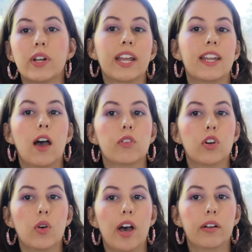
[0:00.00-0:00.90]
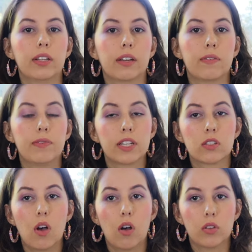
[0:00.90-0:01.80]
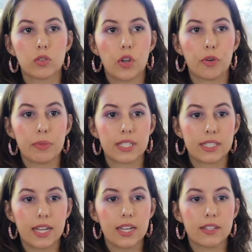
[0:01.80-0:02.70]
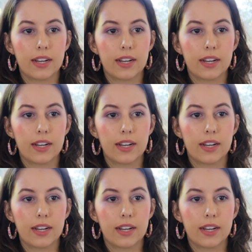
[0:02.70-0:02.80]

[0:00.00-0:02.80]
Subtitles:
I now know how to like fix all those other mistakes,